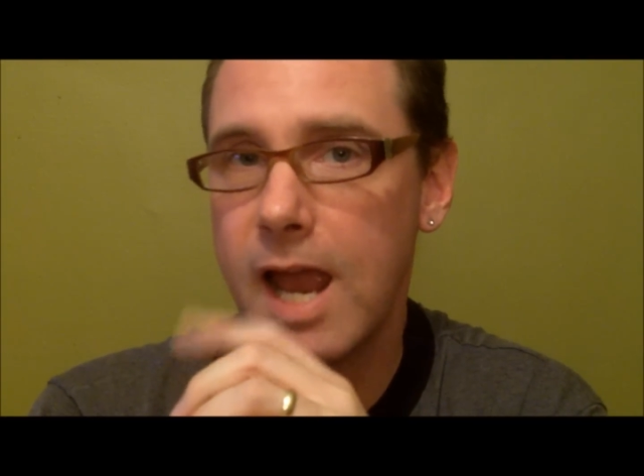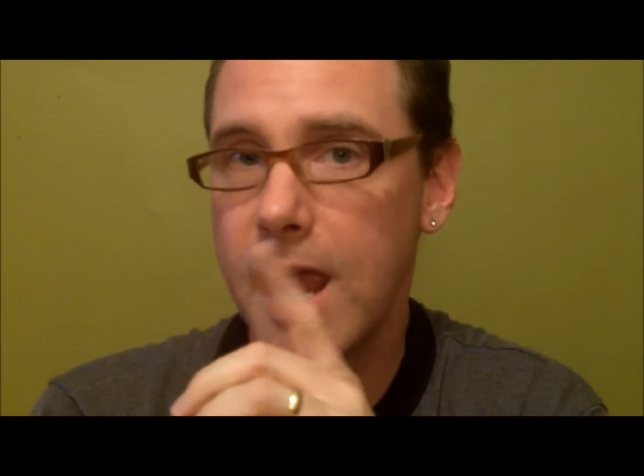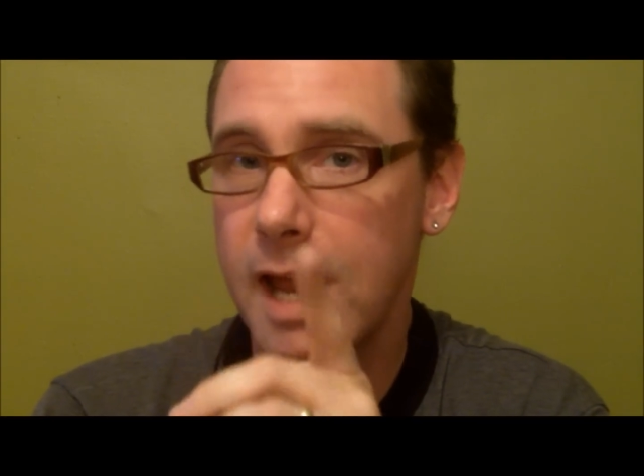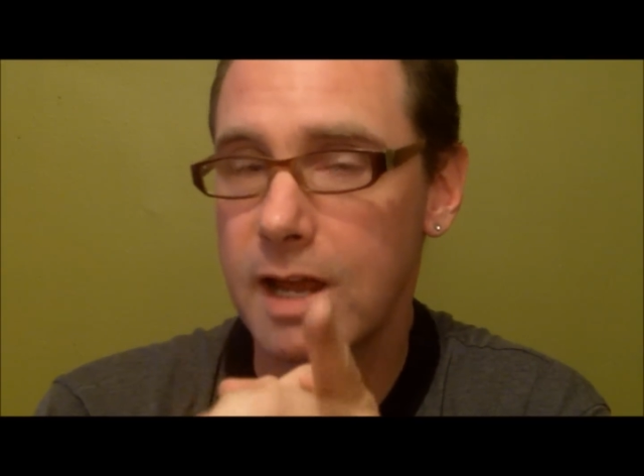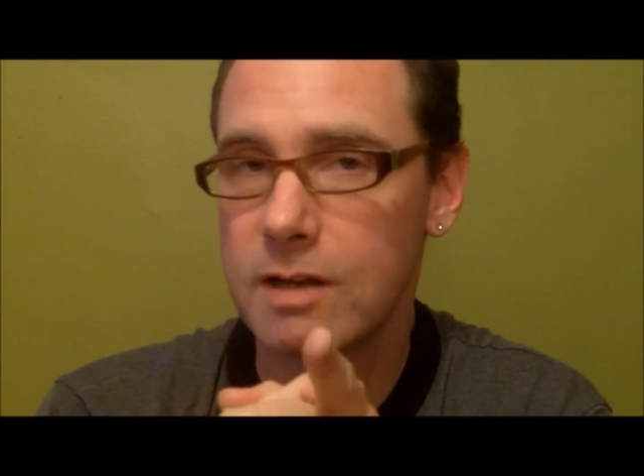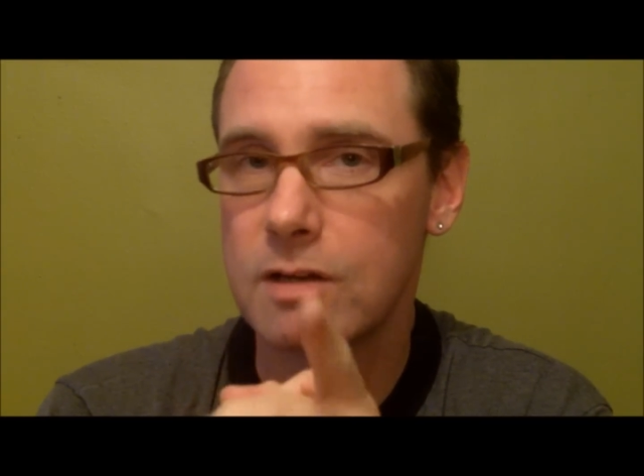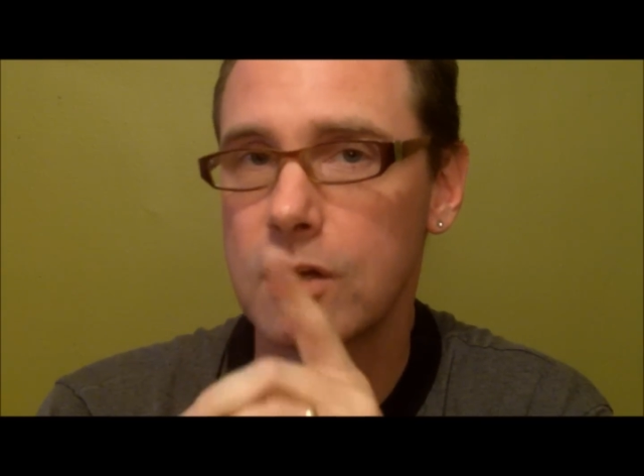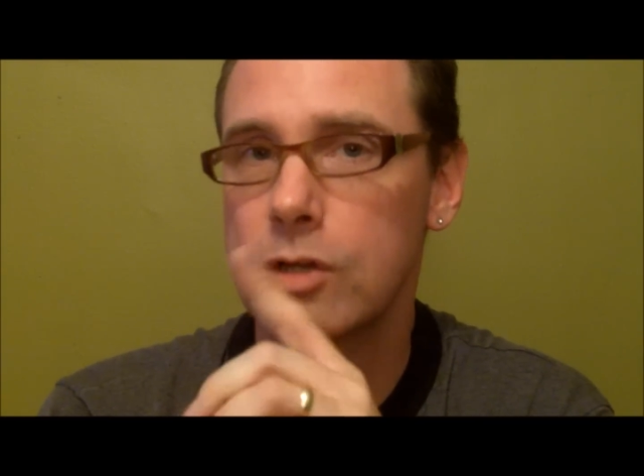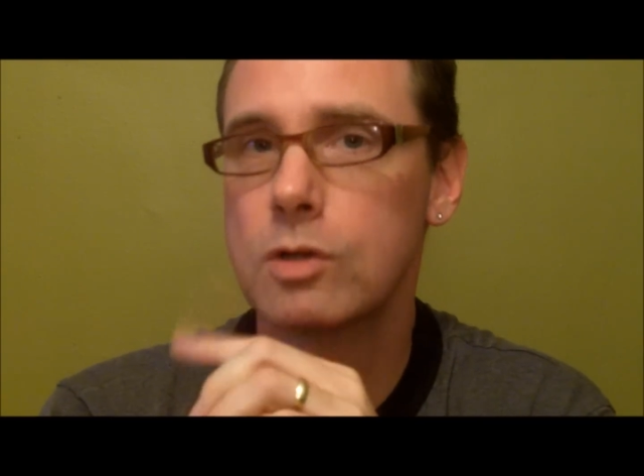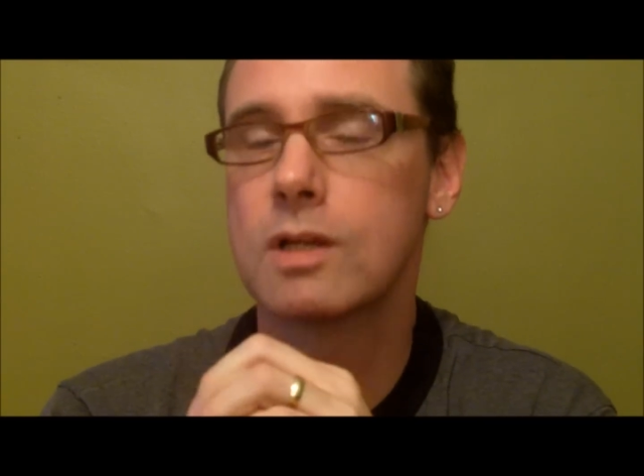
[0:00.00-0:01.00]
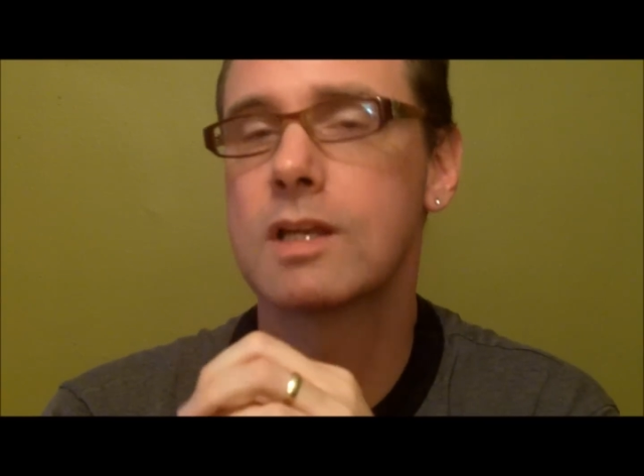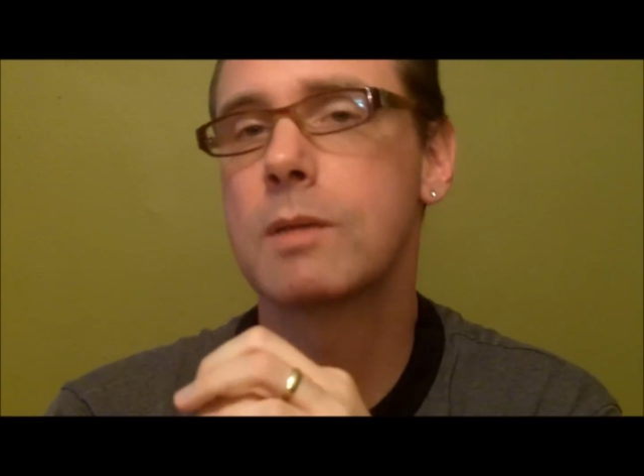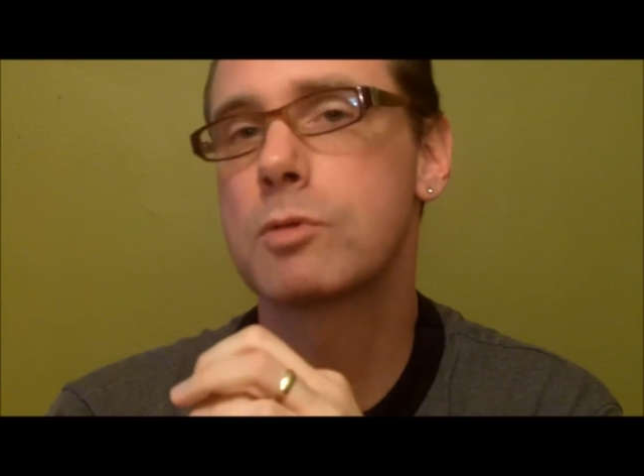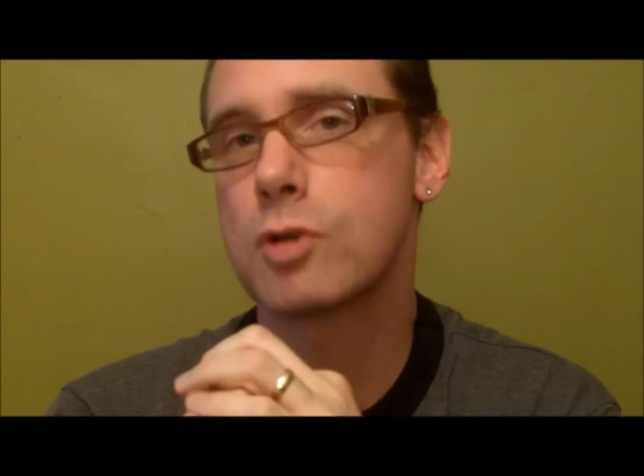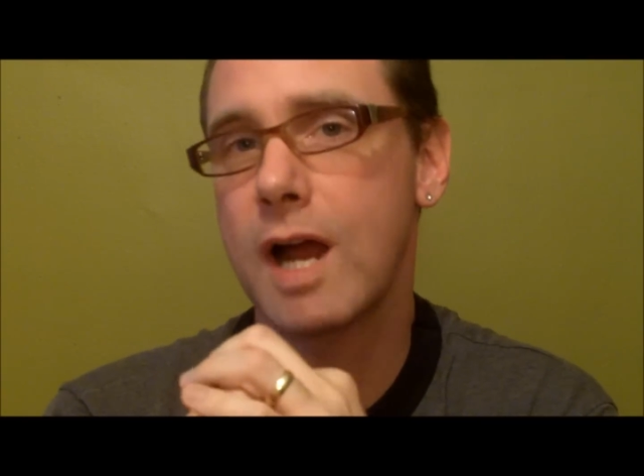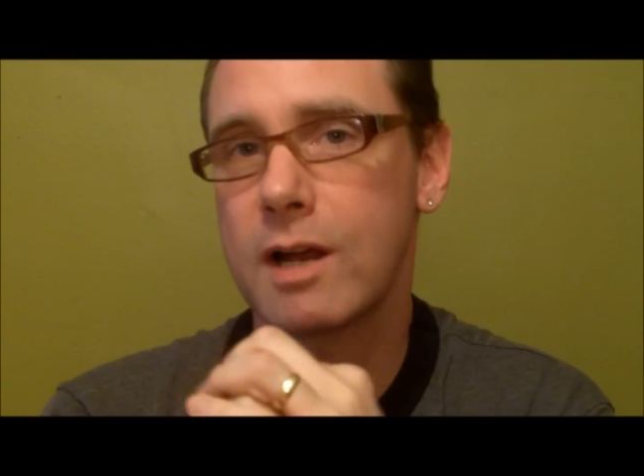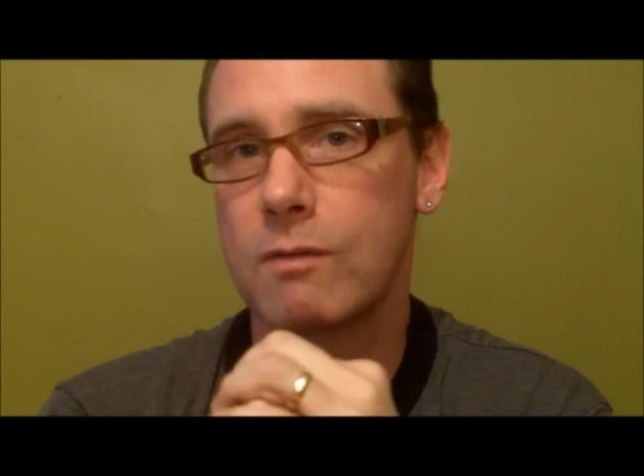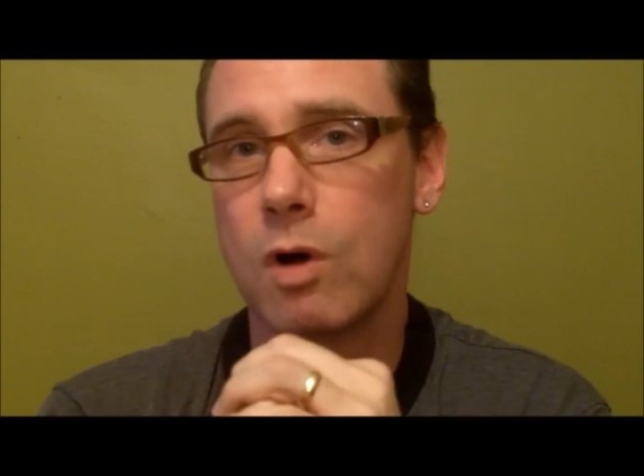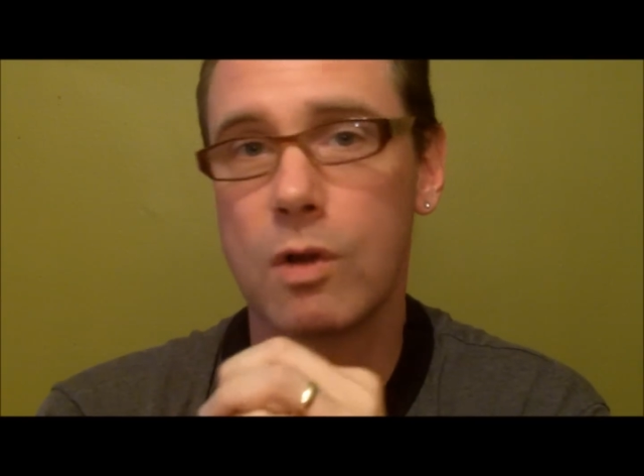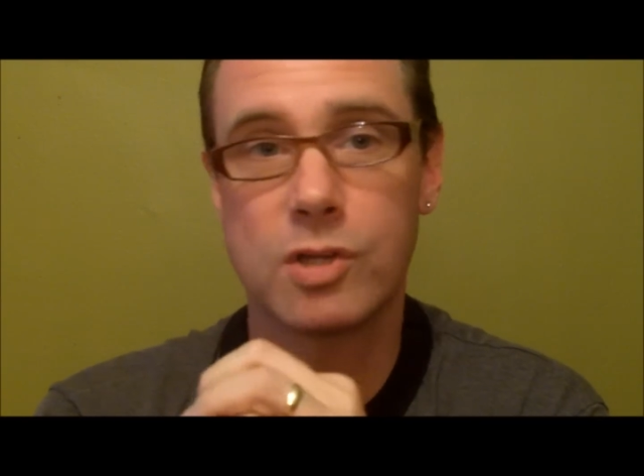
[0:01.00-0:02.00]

and you can keep track of all